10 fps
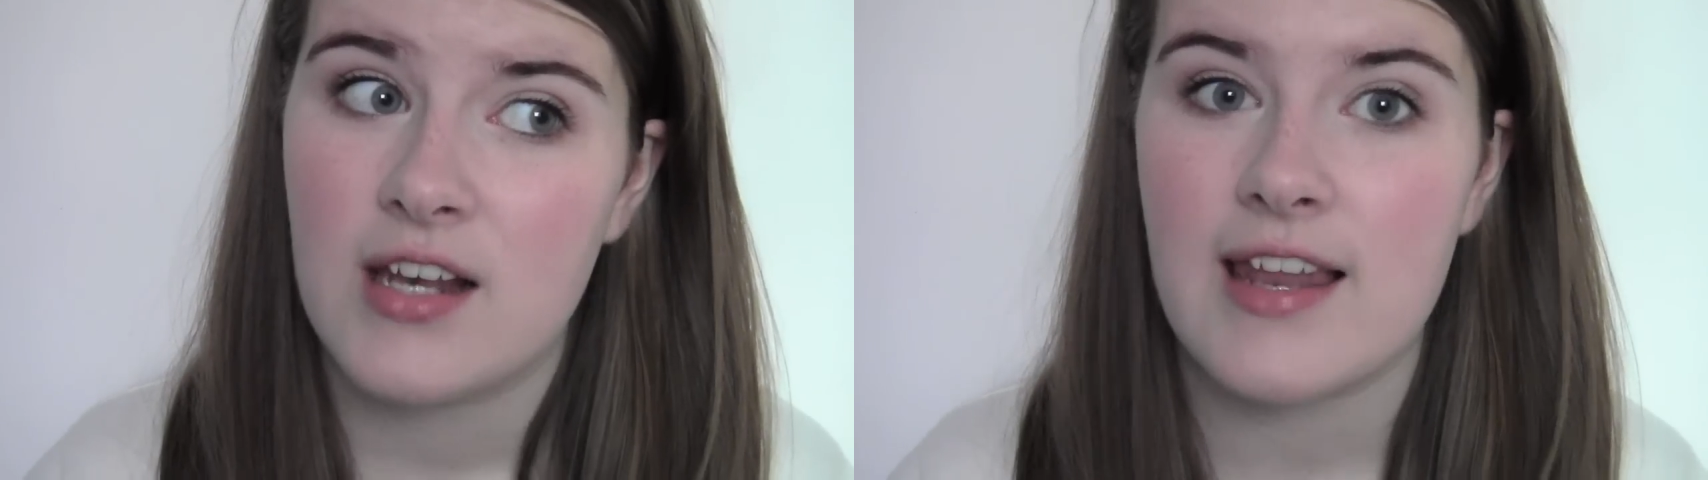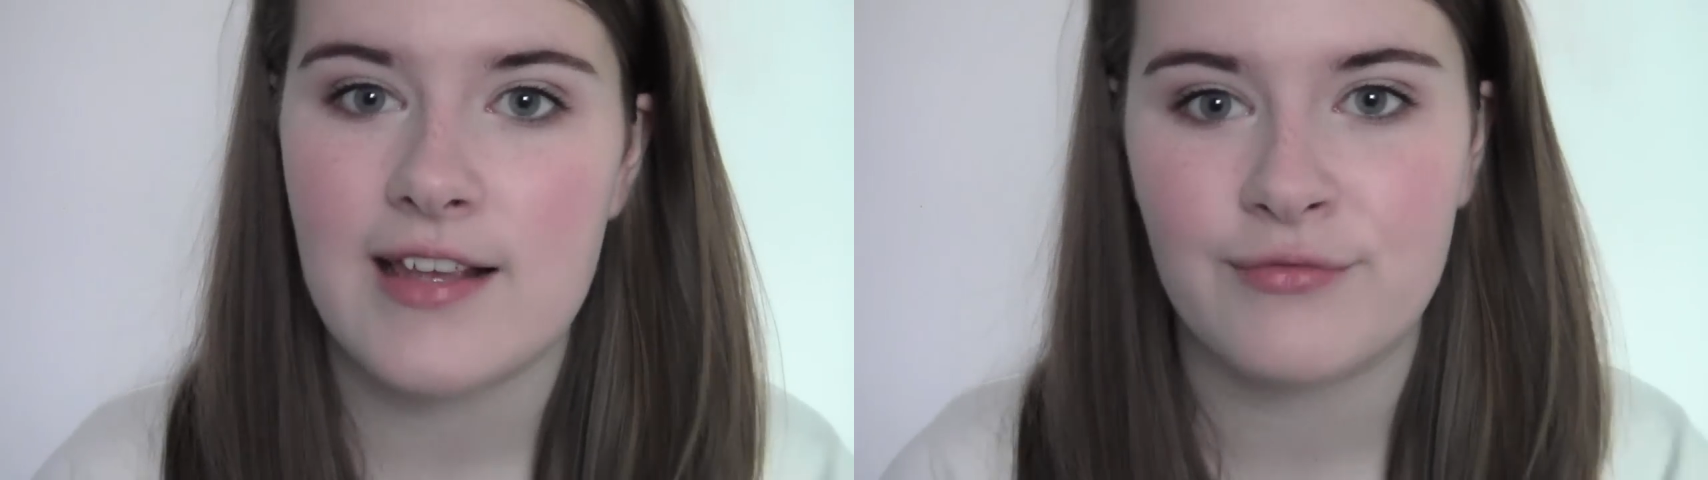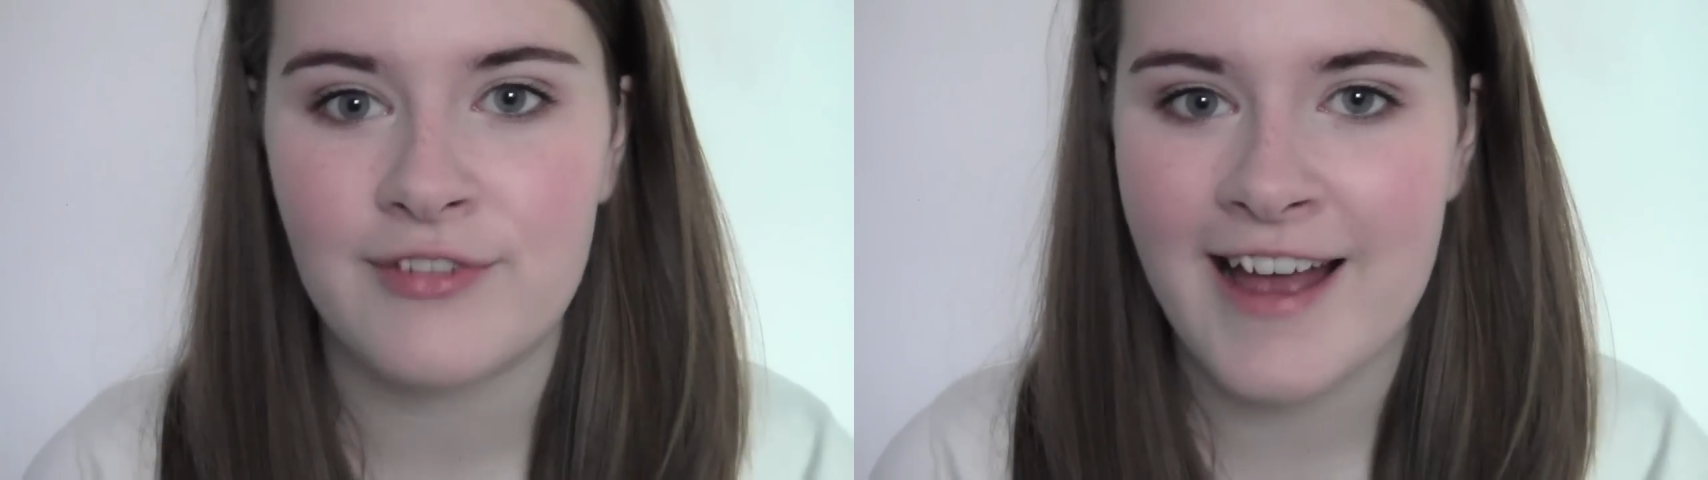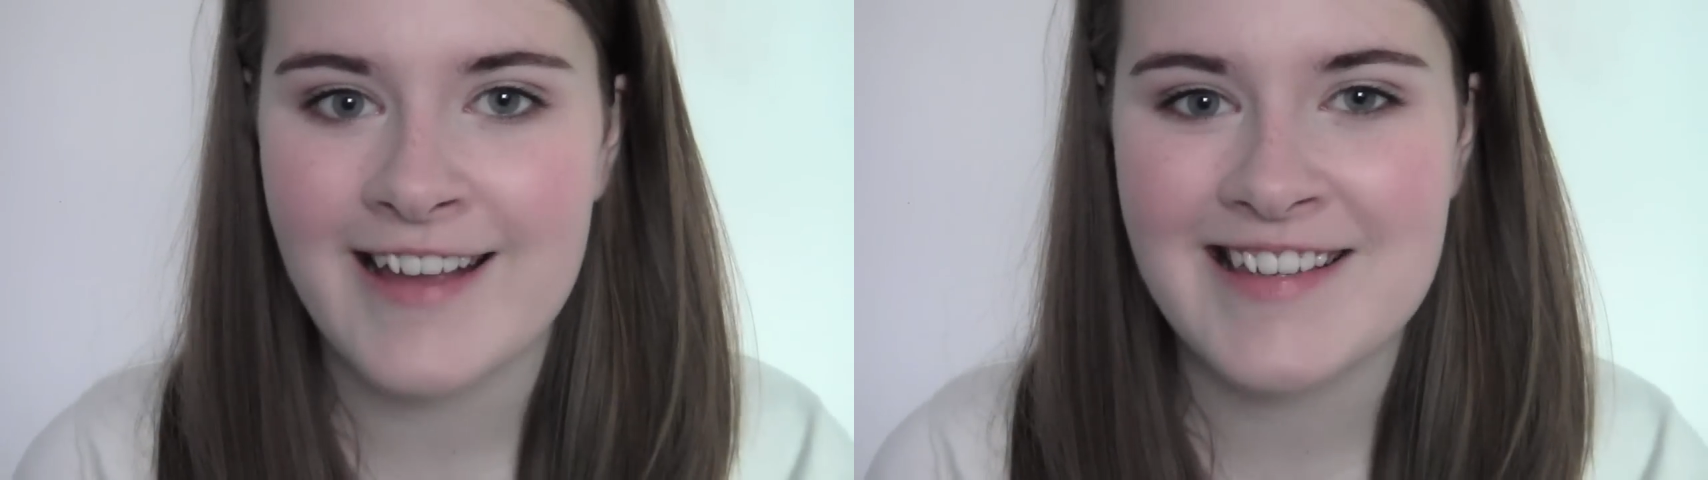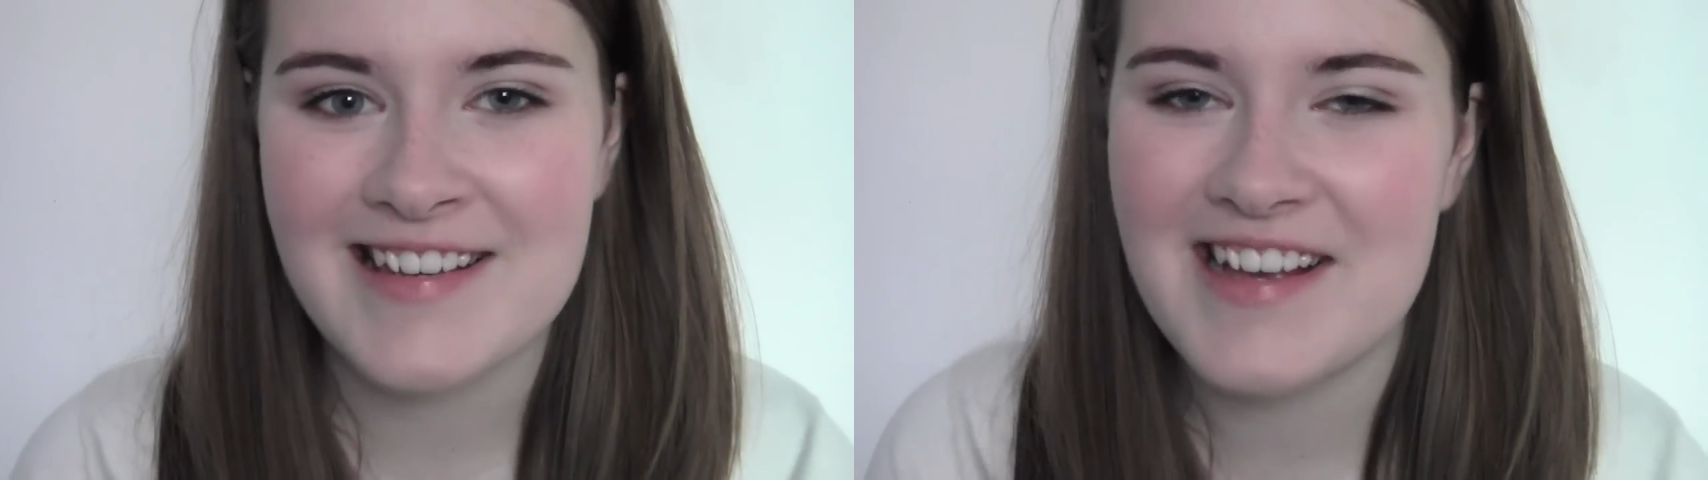less
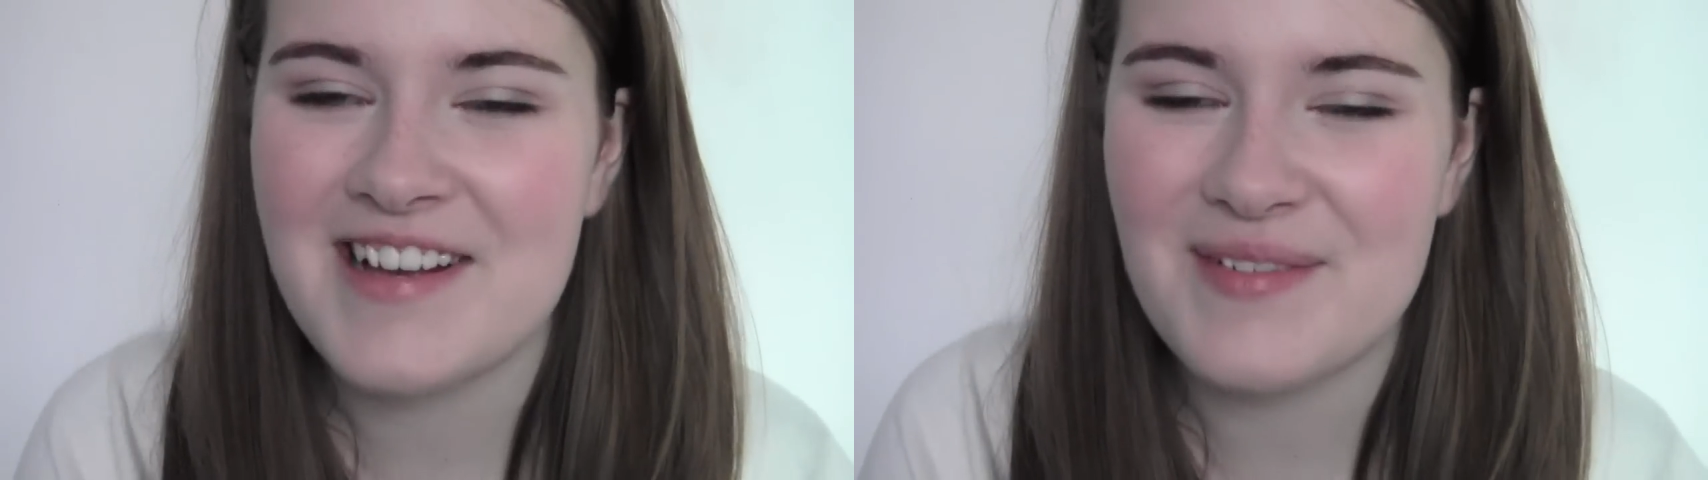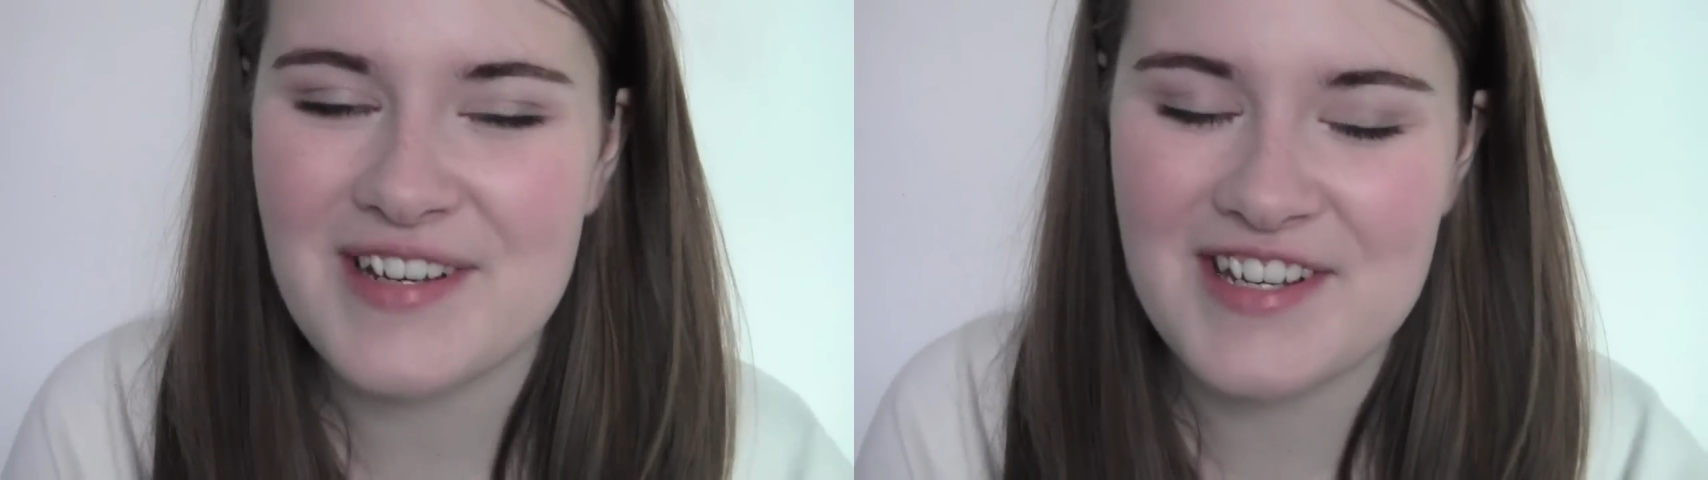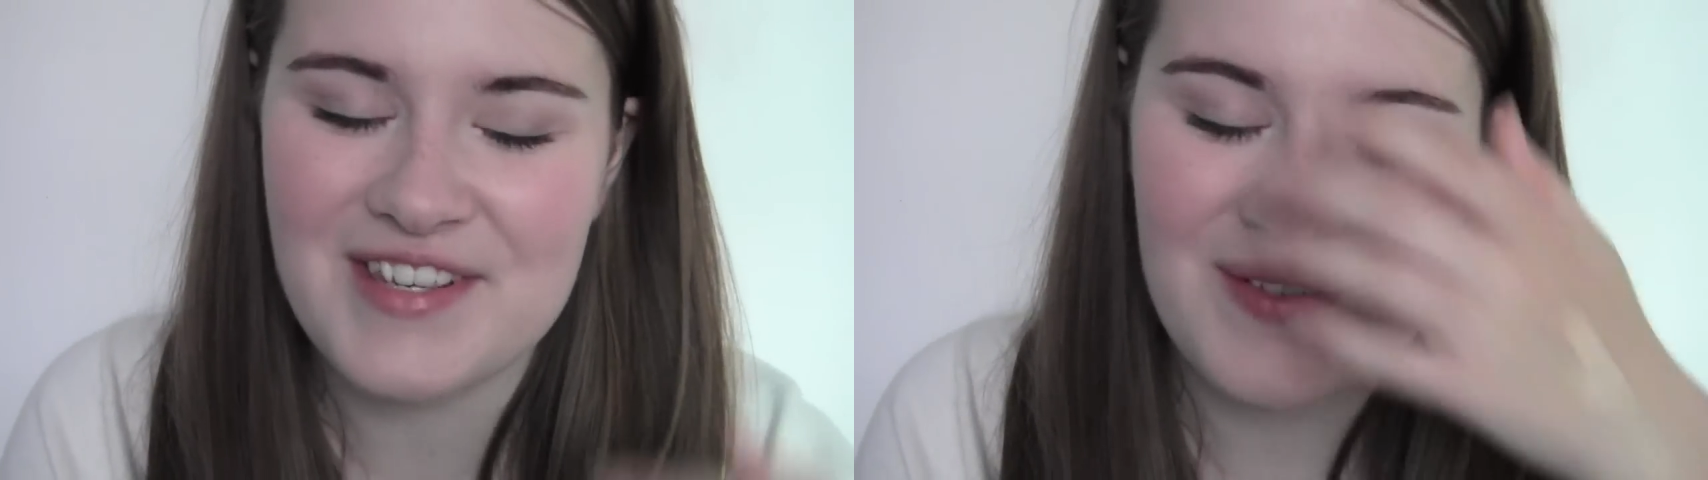red, which is